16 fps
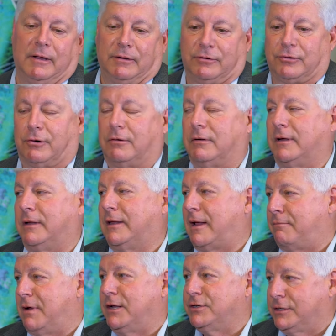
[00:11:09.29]
and certainly
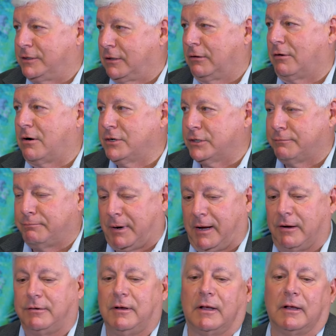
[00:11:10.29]
that makes it the largest
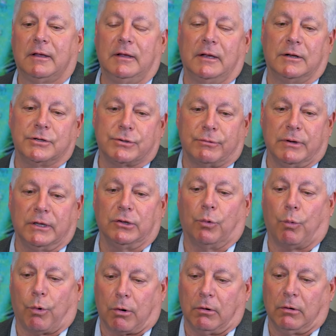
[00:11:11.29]
biotech industry in the
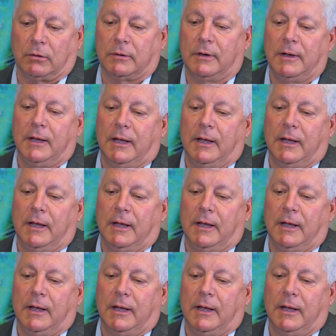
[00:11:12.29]
world.